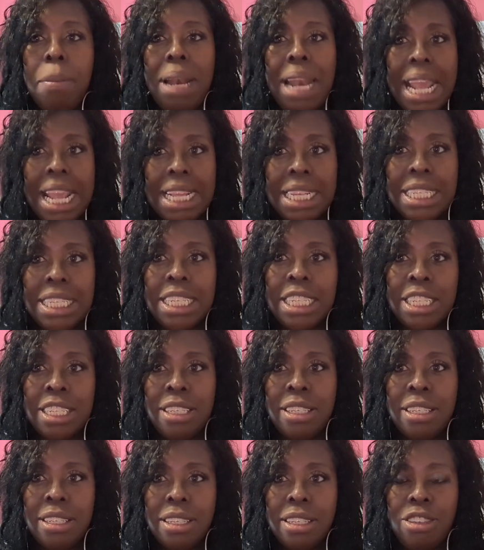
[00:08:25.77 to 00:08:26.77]

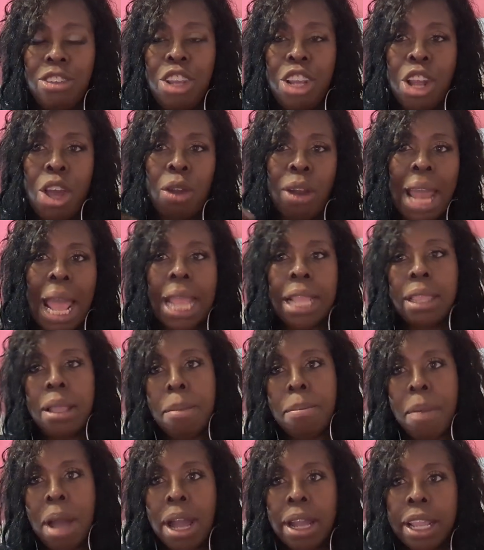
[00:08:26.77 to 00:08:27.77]
places, like
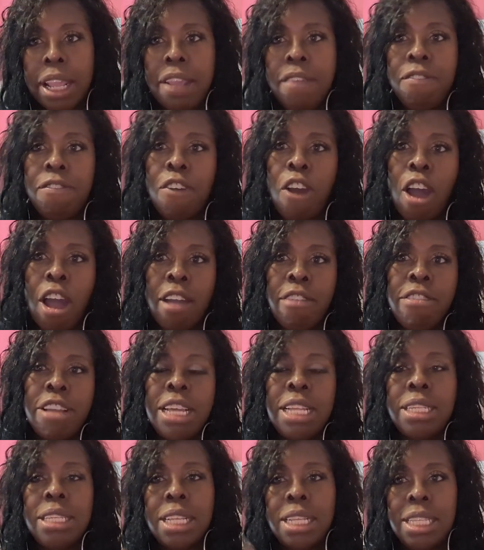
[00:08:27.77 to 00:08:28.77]
the monkey
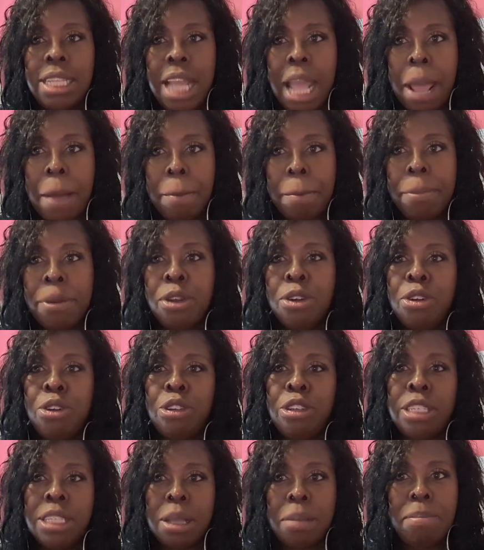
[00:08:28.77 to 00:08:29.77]
forest, the
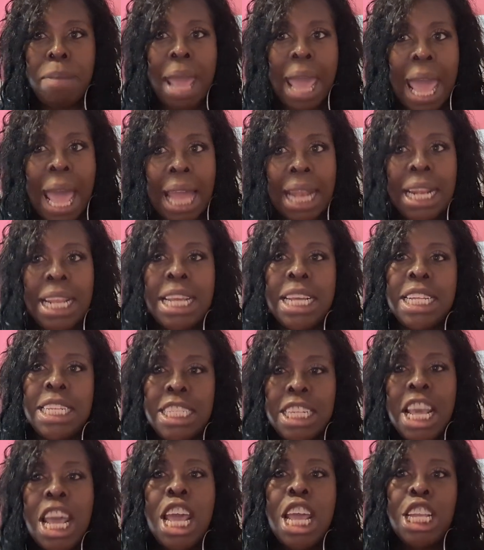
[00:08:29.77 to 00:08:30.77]
temples, the
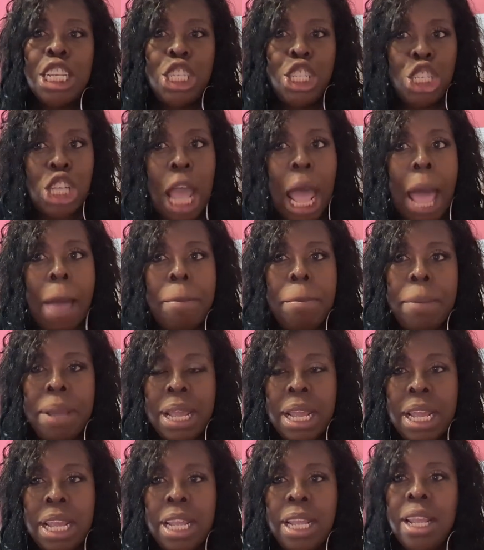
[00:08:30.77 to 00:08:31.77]
palace,
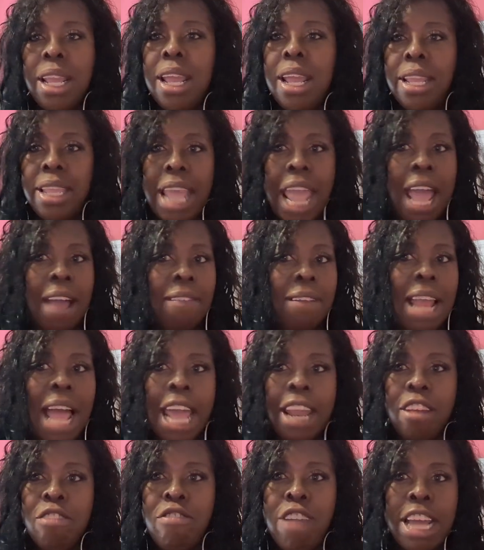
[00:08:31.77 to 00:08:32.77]
shopping. They have a
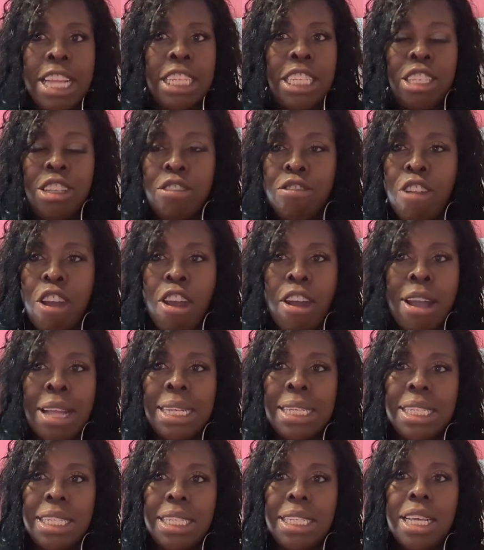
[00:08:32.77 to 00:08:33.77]
lot of
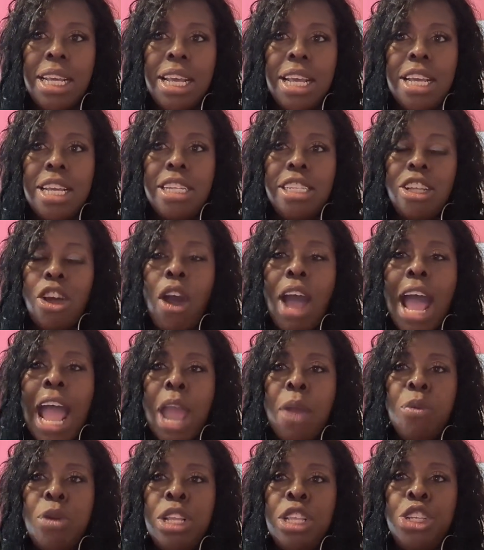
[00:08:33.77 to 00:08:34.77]
restaurants. So
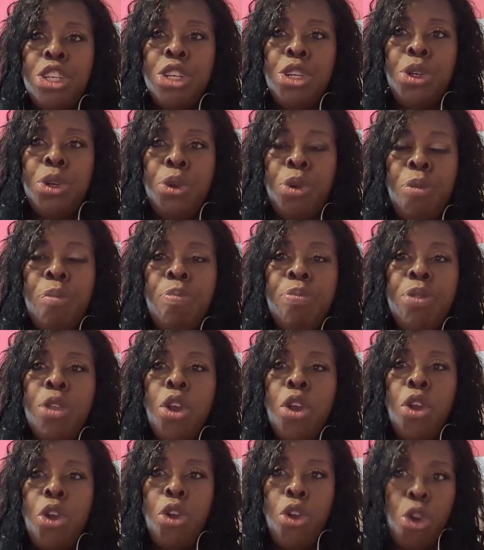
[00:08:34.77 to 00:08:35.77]
I would do
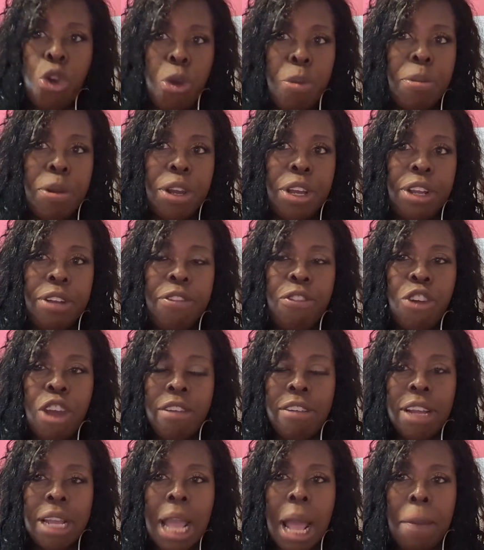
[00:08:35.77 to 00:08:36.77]
Ubud
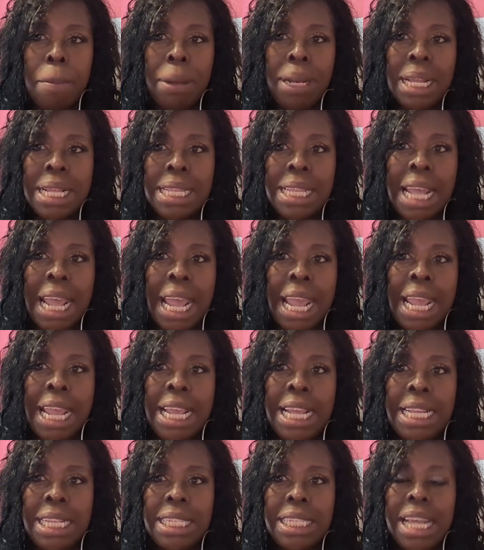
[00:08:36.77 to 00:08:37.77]
for a couple of
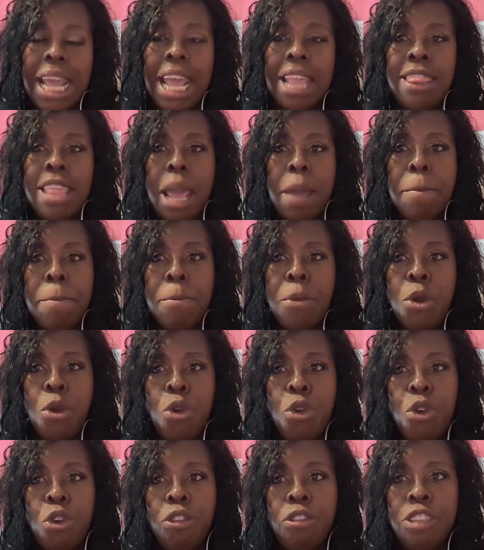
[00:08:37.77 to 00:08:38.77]
days and then
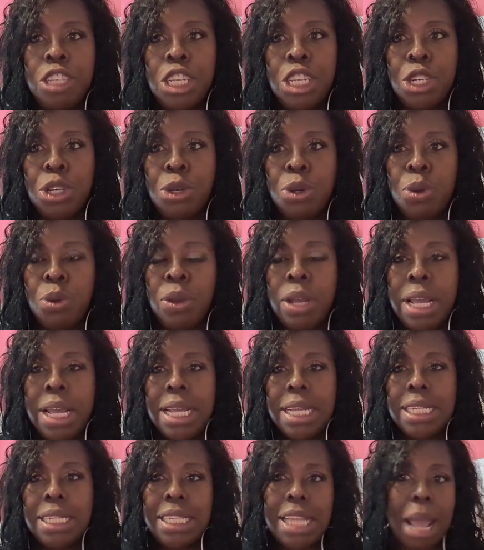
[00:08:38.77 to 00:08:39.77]
move to
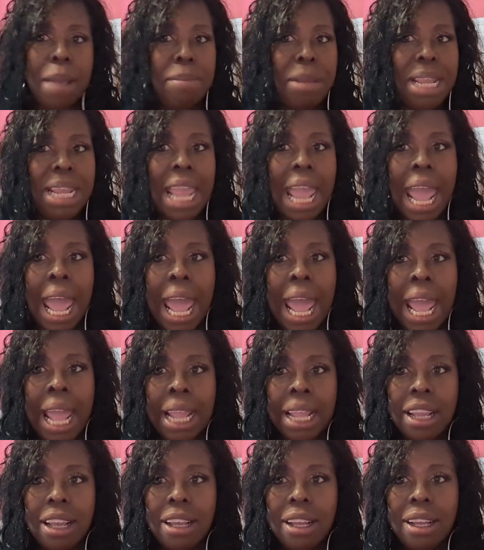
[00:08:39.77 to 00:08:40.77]

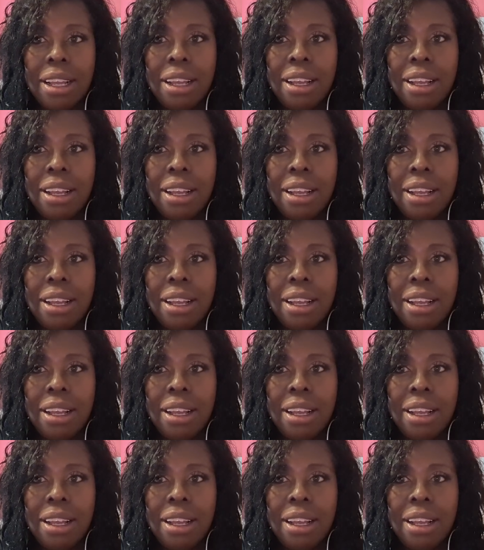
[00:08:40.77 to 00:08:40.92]
Seminyak